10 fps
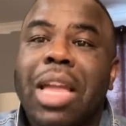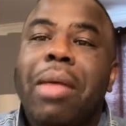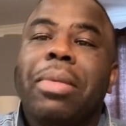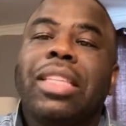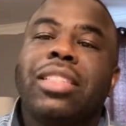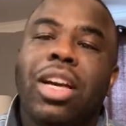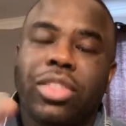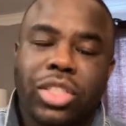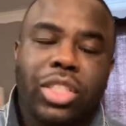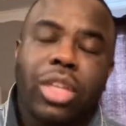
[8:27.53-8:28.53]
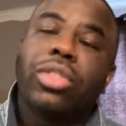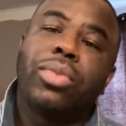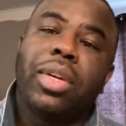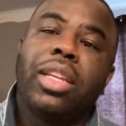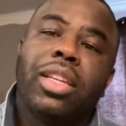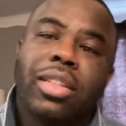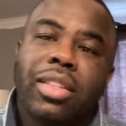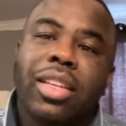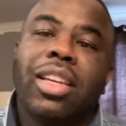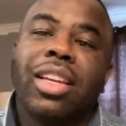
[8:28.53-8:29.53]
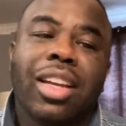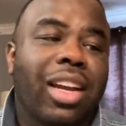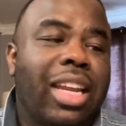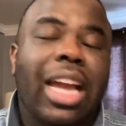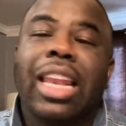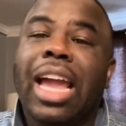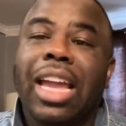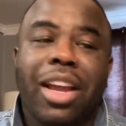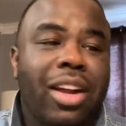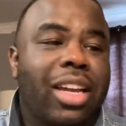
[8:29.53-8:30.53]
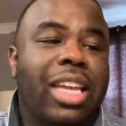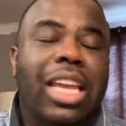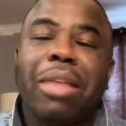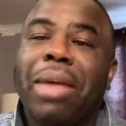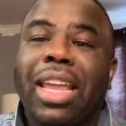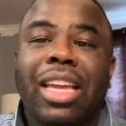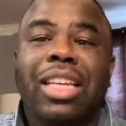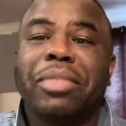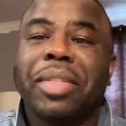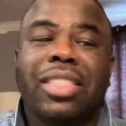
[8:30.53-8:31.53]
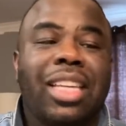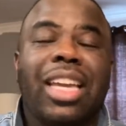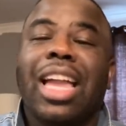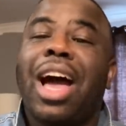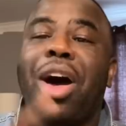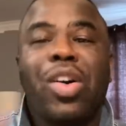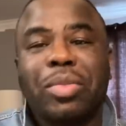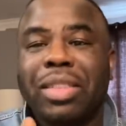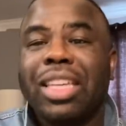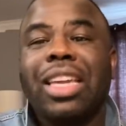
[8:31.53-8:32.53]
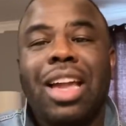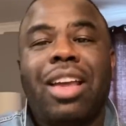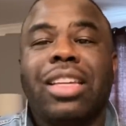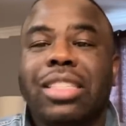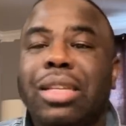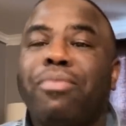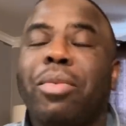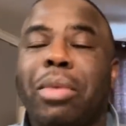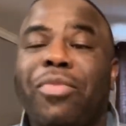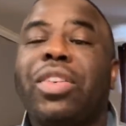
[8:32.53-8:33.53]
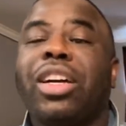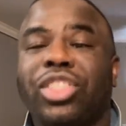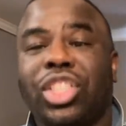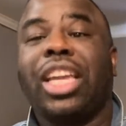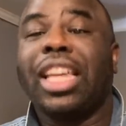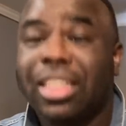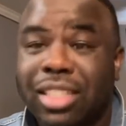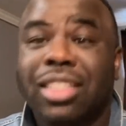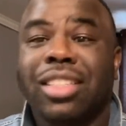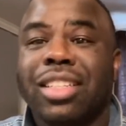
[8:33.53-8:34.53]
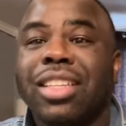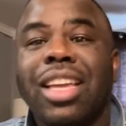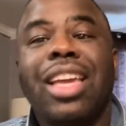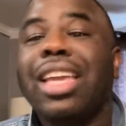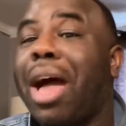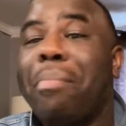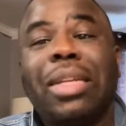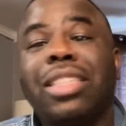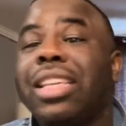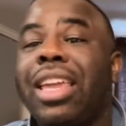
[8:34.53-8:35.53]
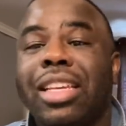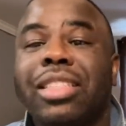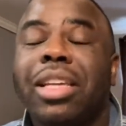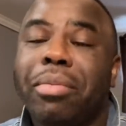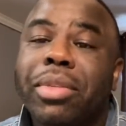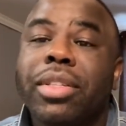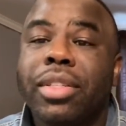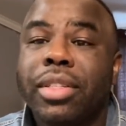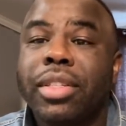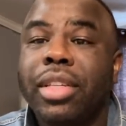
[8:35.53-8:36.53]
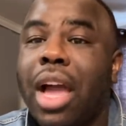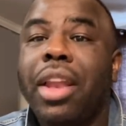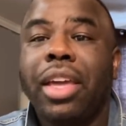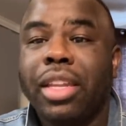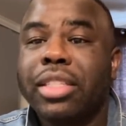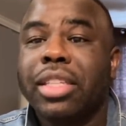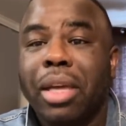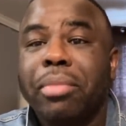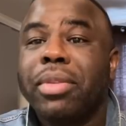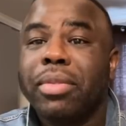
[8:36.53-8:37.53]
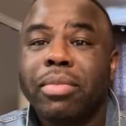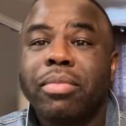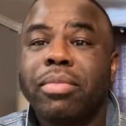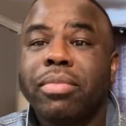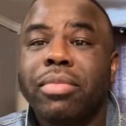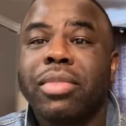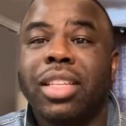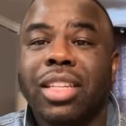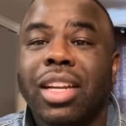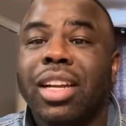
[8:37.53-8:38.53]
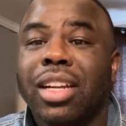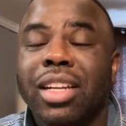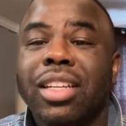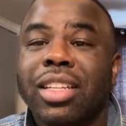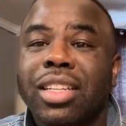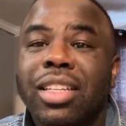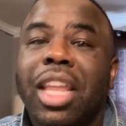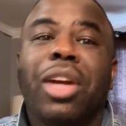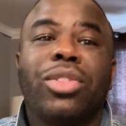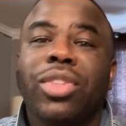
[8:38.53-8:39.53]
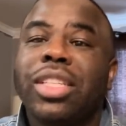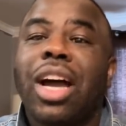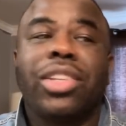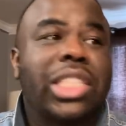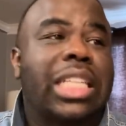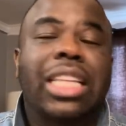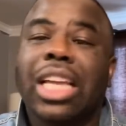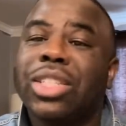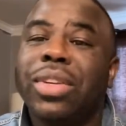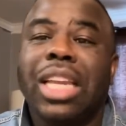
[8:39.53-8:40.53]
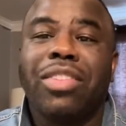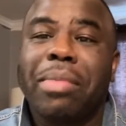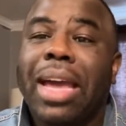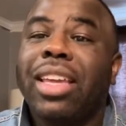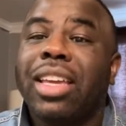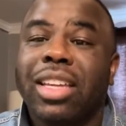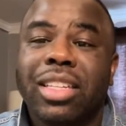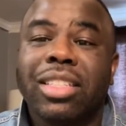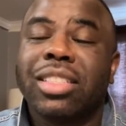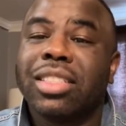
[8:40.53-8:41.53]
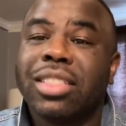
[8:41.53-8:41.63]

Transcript: But this goes to show Saweetie, girl, like Erica and everybody else been saying, y'all hoes be thinking y'all exempt from the fuck shit. Y'all bitches ain't exempt. Y'all ain't exempt. Girl, they gonna treat y'all just like they treat everybody else.